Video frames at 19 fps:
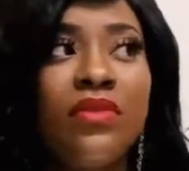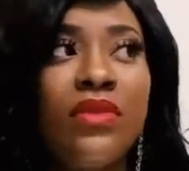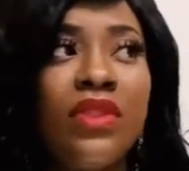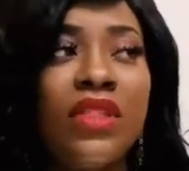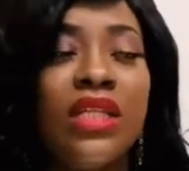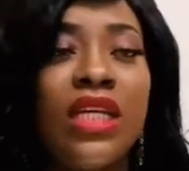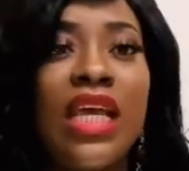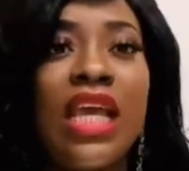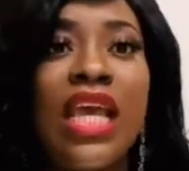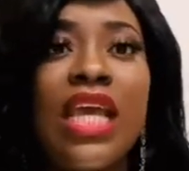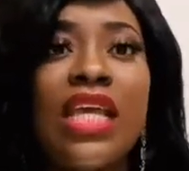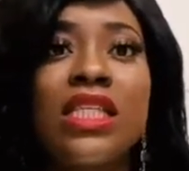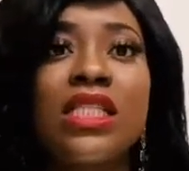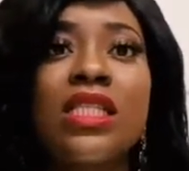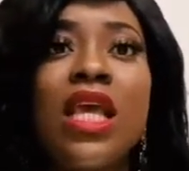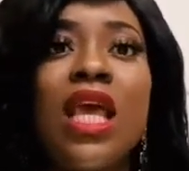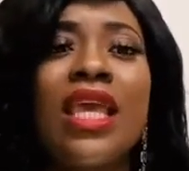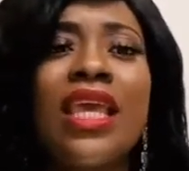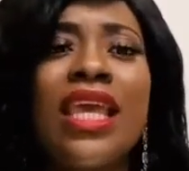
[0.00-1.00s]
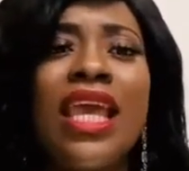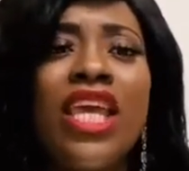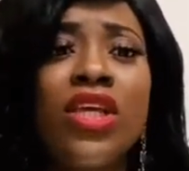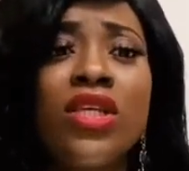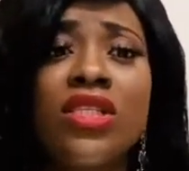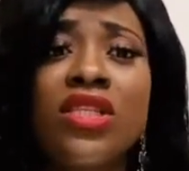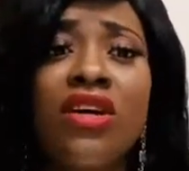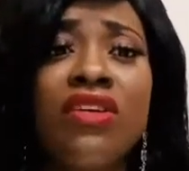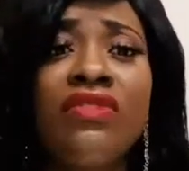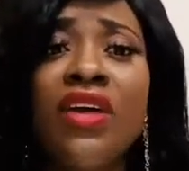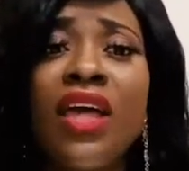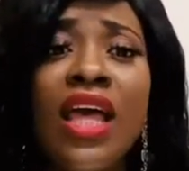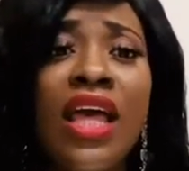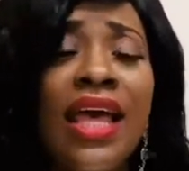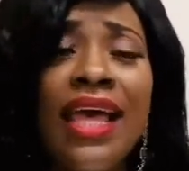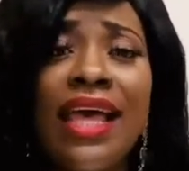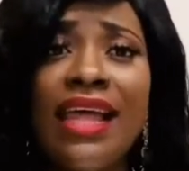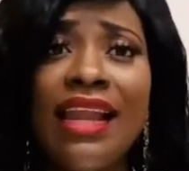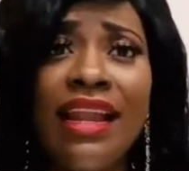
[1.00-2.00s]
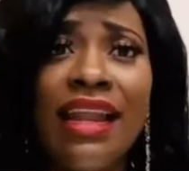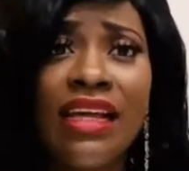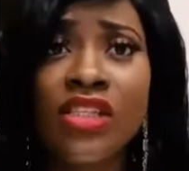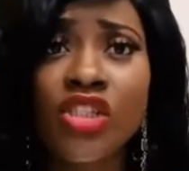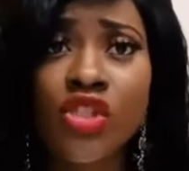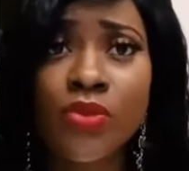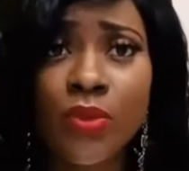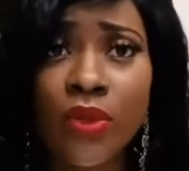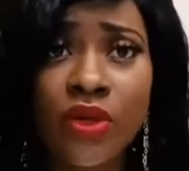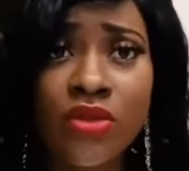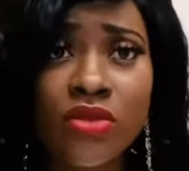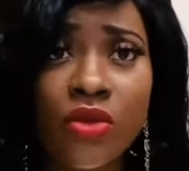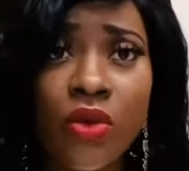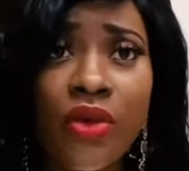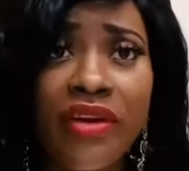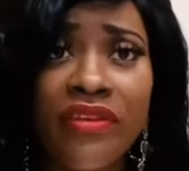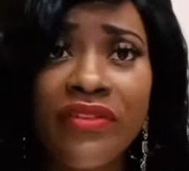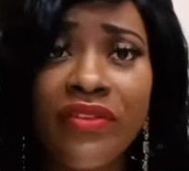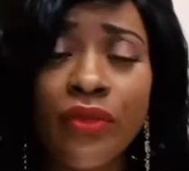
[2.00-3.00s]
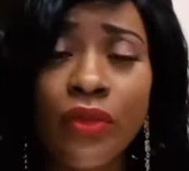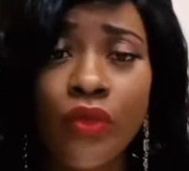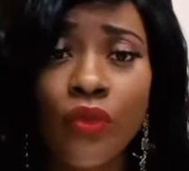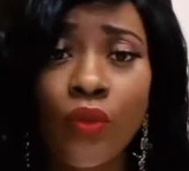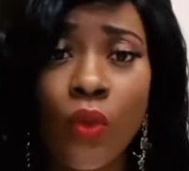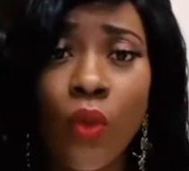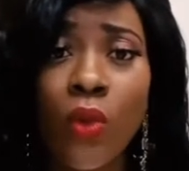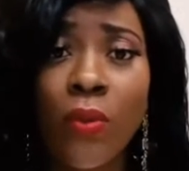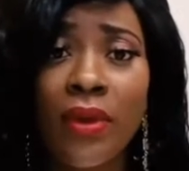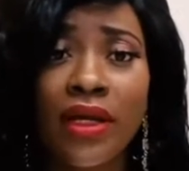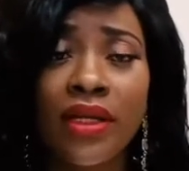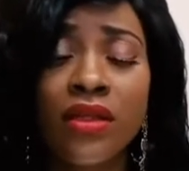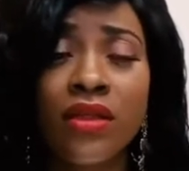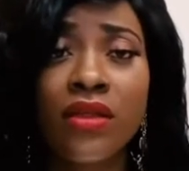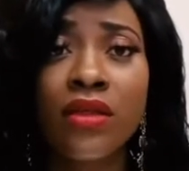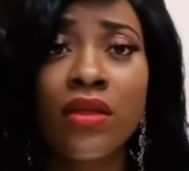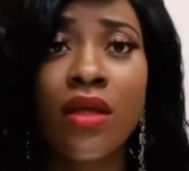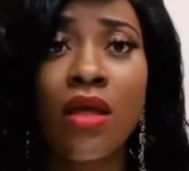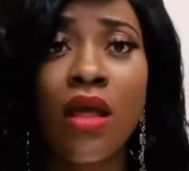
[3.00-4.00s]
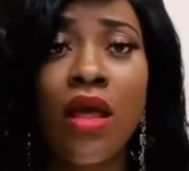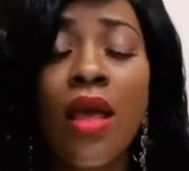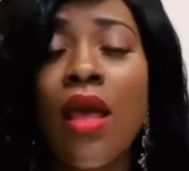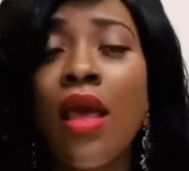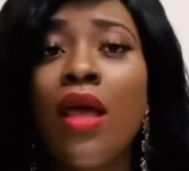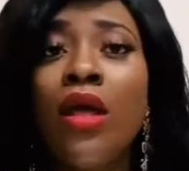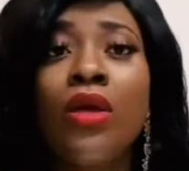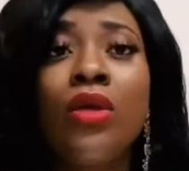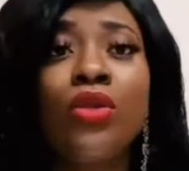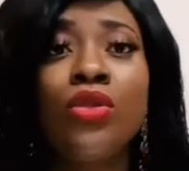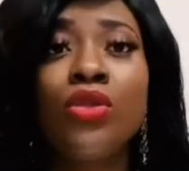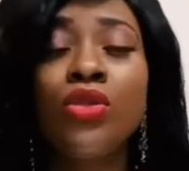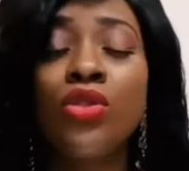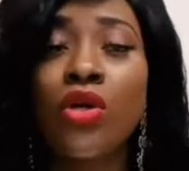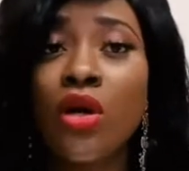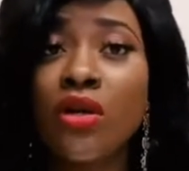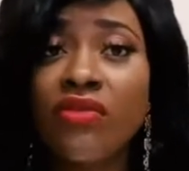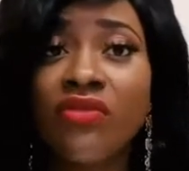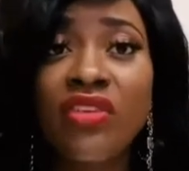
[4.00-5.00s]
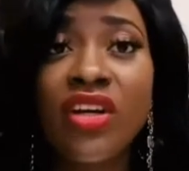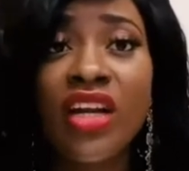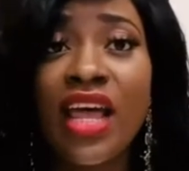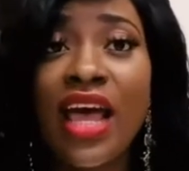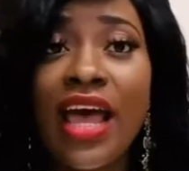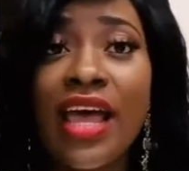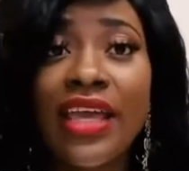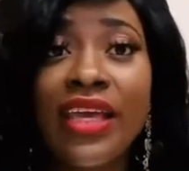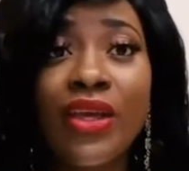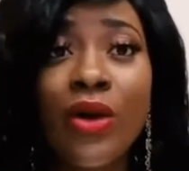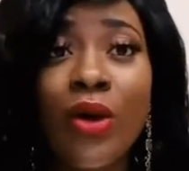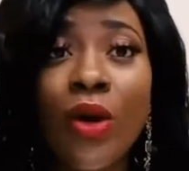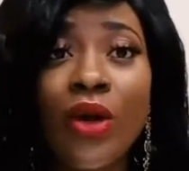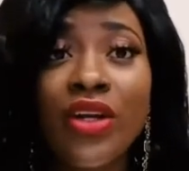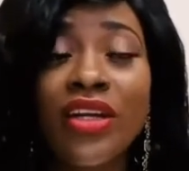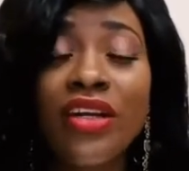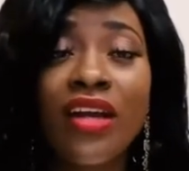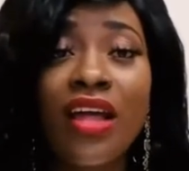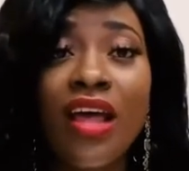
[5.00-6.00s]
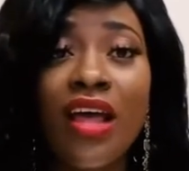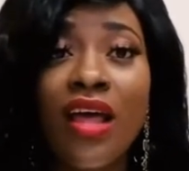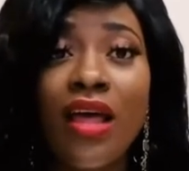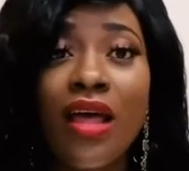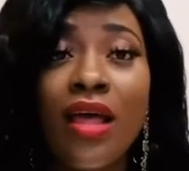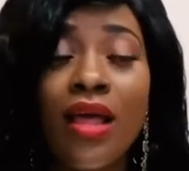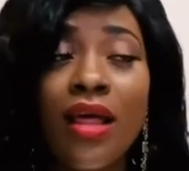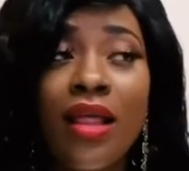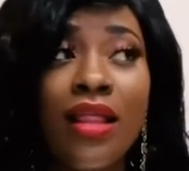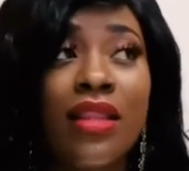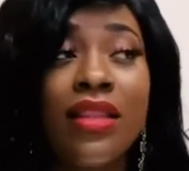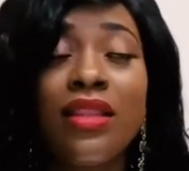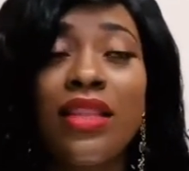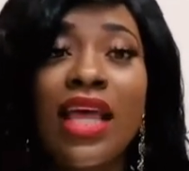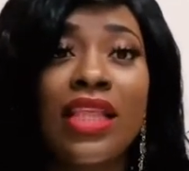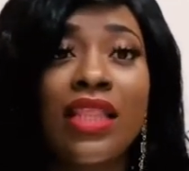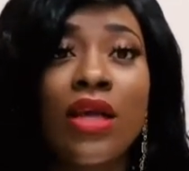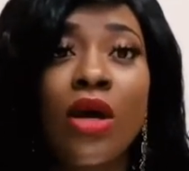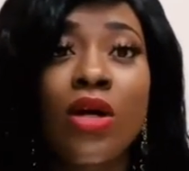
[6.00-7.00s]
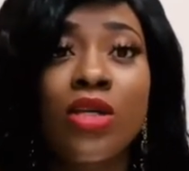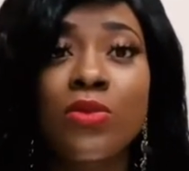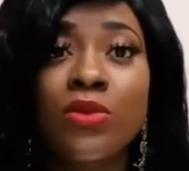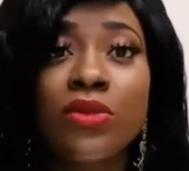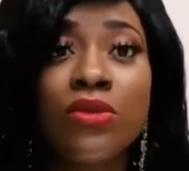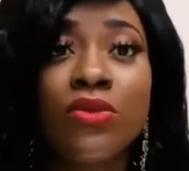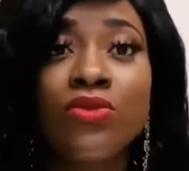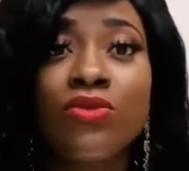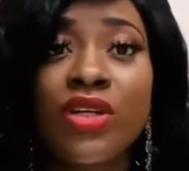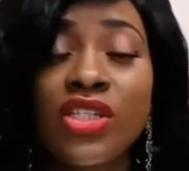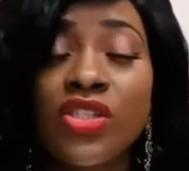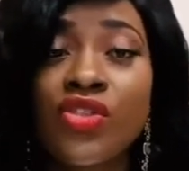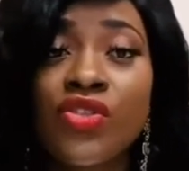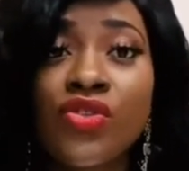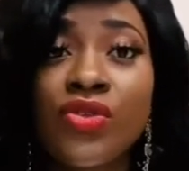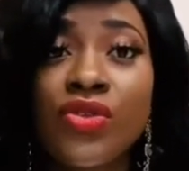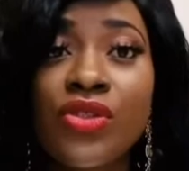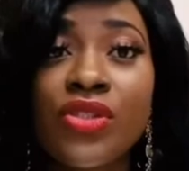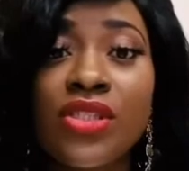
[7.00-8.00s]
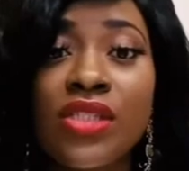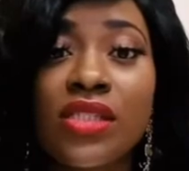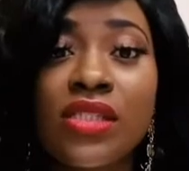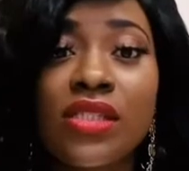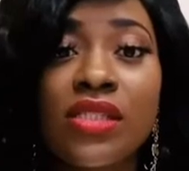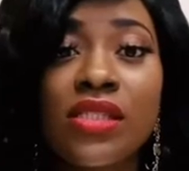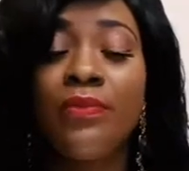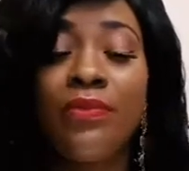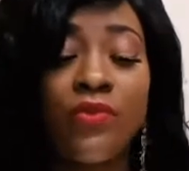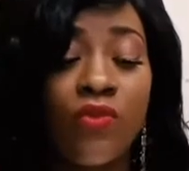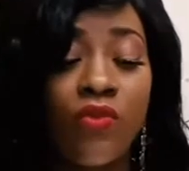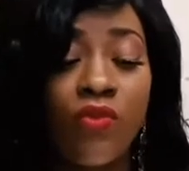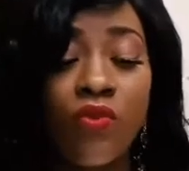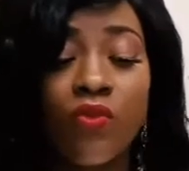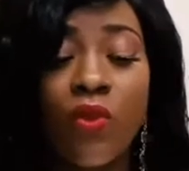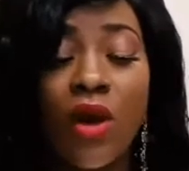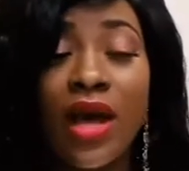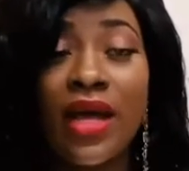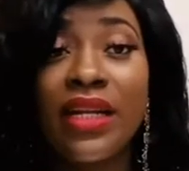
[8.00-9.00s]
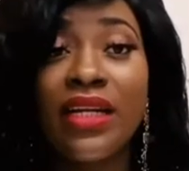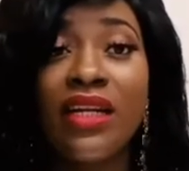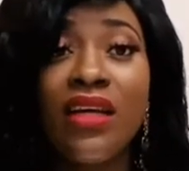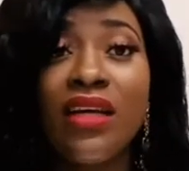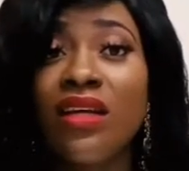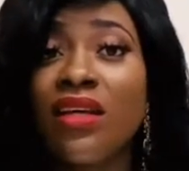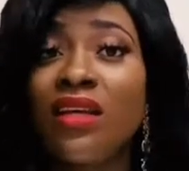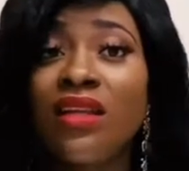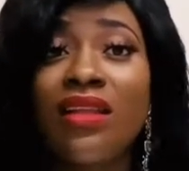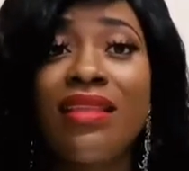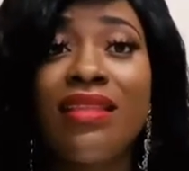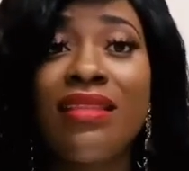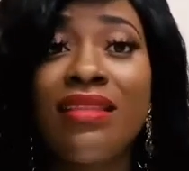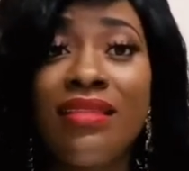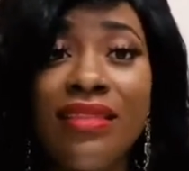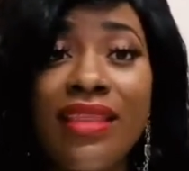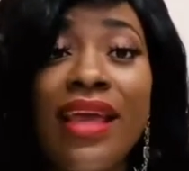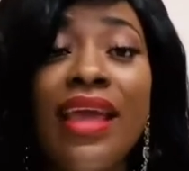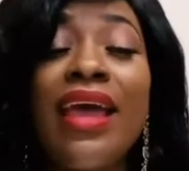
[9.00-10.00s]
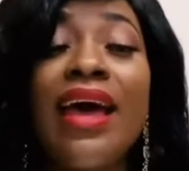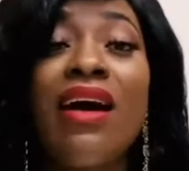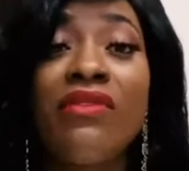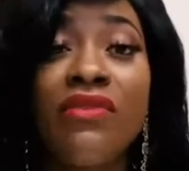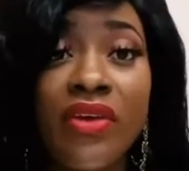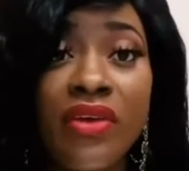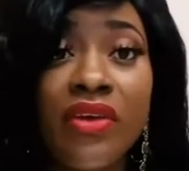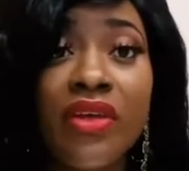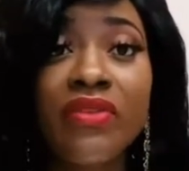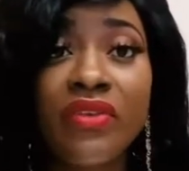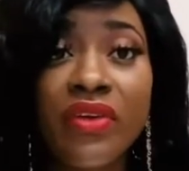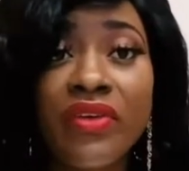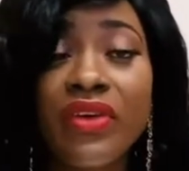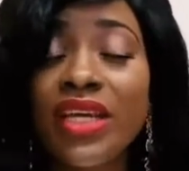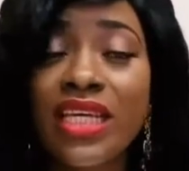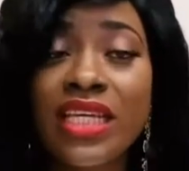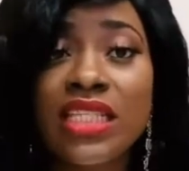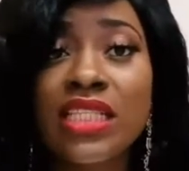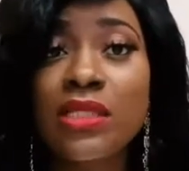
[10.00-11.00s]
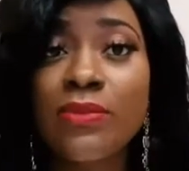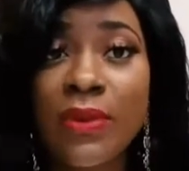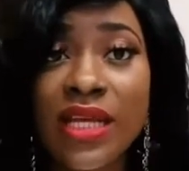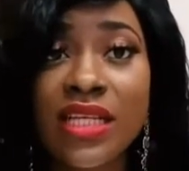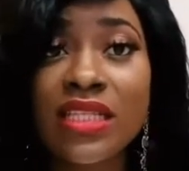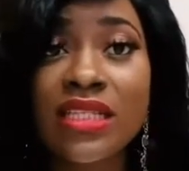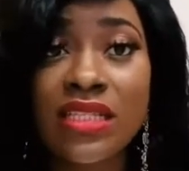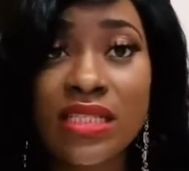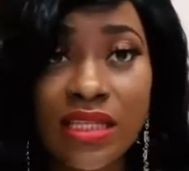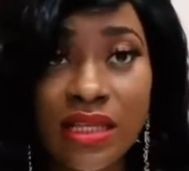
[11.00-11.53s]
is get yourself a lunchbox or a food warmer. Don't rely on like the hospital restaurants one. They are very expensive,